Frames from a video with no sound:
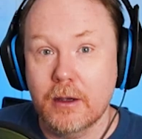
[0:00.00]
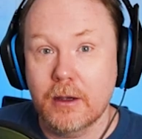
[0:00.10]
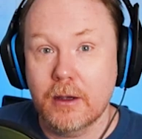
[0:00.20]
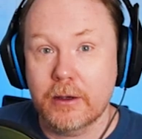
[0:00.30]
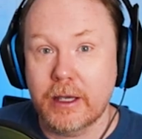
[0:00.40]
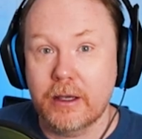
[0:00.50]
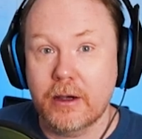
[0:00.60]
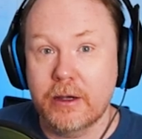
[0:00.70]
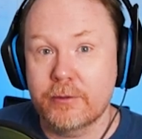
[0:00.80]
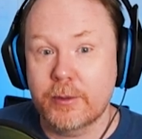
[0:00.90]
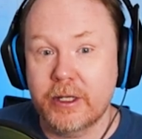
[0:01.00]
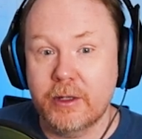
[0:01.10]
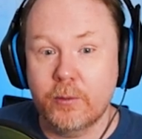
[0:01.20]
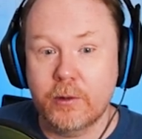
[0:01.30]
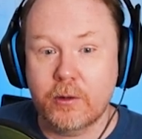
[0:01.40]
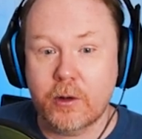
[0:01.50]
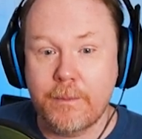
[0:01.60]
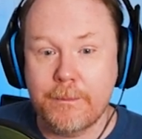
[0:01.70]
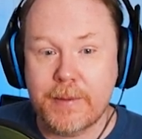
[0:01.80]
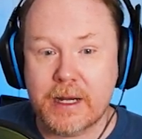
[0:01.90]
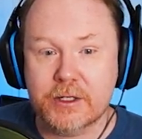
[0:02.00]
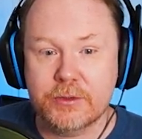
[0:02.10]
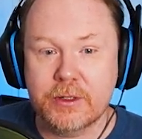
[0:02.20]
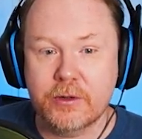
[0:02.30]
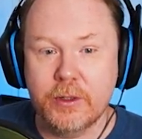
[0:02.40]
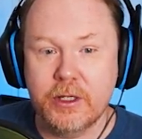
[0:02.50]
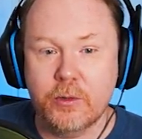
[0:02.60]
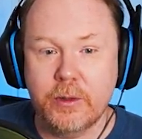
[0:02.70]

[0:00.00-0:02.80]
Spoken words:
Okay, hi everybody, welcome back to another week.